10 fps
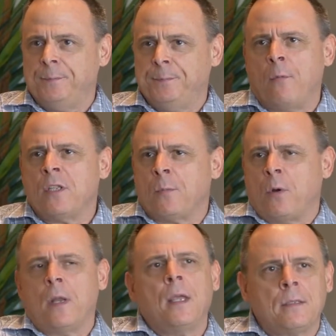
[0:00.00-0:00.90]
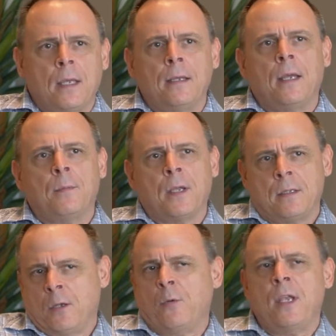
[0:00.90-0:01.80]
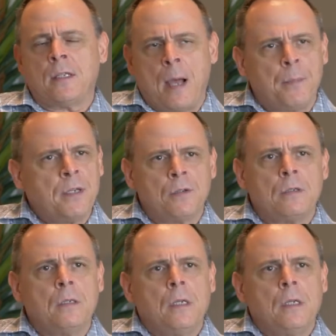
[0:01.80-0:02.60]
That we support, yes, saying it because it creates competition,